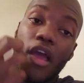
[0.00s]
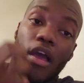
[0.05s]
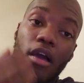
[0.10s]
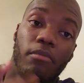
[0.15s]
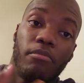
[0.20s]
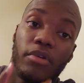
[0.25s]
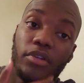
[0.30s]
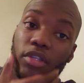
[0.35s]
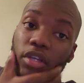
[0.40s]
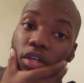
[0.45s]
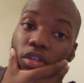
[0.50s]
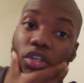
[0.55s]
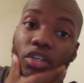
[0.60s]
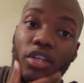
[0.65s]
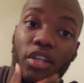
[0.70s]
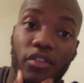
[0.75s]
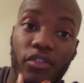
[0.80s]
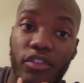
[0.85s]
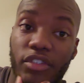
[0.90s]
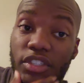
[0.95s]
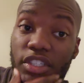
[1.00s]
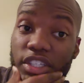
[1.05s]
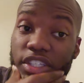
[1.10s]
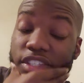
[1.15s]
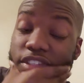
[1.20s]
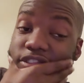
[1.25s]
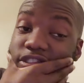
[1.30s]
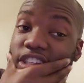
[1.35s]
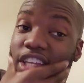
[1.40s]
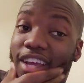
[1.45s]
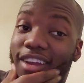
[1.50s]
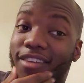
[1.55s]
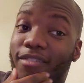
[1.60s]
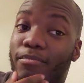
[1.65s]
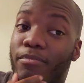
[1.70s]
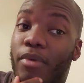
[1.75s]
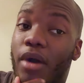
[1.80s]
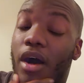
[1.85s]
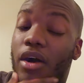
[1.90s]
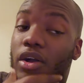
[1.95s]
But the only difference is instead of
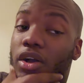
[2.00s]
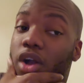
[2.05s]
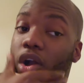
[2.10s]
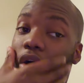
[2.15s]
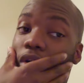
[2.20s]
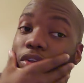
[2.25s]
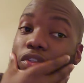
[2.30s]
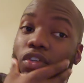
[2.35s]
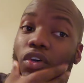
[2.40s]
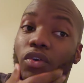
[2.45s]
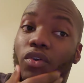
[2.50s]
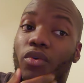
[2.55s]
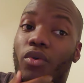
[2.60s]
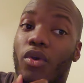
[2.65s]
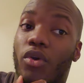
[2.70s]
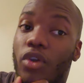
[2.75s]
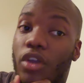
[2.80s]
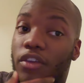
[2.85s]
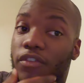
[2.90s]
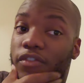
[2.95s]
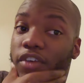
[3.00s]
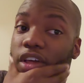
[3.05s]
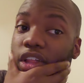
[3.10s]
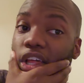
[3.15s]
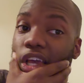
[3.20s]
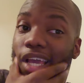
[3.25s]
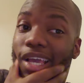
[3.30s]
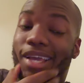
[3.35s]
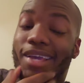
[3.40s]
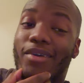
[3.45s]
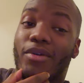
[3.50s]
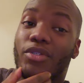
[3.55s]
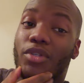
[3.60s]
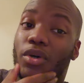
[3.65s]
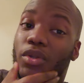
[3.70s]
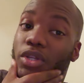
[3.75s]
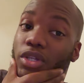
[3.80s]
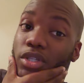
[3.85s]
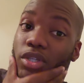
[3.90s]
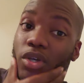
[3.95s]
Bakugo and Todoroki failing, it was
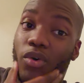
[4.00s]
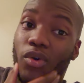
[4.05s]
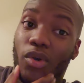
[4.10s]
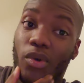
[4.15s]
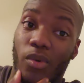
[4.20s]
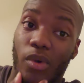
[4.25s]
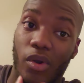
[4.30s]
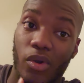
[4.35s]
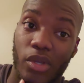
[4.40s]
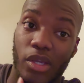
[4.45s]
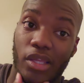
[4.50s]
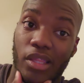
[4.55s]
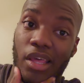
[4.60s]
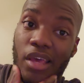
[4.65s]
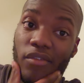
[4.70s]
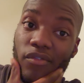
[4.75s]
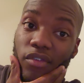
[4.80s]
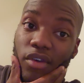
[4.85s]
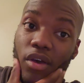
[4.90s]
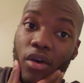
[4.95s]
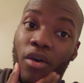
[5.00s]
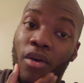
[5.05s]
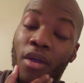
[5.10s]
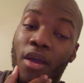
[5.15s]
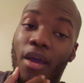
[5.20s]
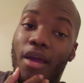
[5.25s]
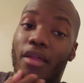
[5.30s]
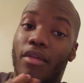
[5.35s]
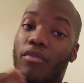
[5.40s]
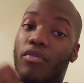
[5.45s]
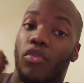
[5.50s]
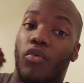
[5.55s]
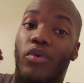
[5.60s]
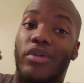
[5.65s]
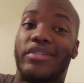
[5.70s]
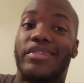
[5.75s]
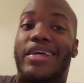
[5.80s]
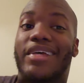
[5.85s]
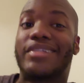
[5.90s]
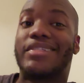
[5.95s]
only Todoroki that fell. The
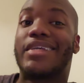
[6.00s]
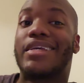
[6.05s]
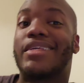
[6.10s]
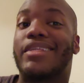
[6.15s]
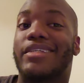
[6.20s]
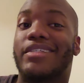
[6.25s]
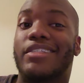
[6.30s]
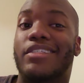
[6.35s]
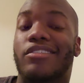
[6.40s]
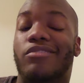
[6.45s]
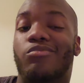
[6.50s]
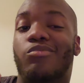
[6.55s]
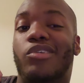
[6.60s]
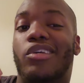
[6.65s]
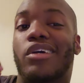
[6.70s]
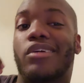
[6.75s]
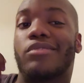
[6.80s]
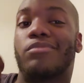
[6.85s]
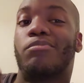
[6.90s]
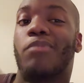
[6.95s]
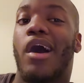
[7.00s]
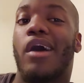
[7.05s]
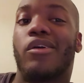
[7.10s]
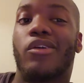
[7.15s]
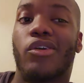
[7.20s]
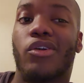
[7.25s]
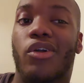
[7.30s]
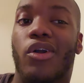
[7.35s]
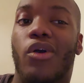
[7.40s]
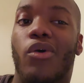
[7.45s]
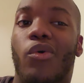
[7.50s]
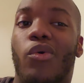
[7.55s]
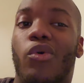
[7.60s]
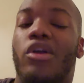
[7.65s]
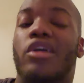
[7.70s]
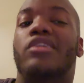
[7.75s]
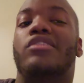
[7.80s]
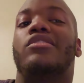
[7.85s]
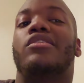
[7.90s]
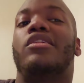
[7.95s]
reason I say this is because Bakugo
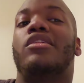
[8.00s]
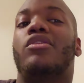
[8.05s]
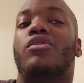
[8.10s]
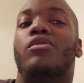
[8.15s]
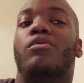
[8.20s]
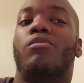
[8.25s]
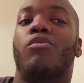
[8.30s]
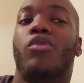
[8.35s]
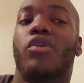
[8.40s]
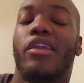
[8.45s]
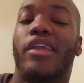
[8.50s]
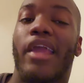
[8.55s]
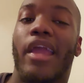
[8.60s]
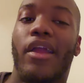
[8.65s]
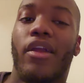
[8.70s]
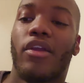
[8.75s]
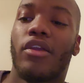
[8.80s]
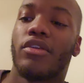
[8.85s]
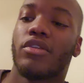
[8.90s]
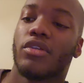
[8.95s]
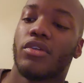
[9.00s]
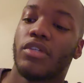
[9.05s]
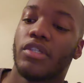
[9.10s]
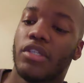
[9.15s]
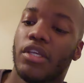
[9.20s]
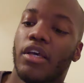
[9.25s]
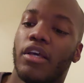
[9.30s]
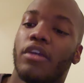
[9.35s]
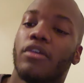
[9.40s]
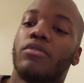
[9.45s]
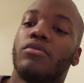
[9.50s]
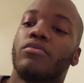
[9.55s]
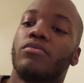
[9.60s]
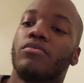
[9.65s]
is a little more caring, so he's like,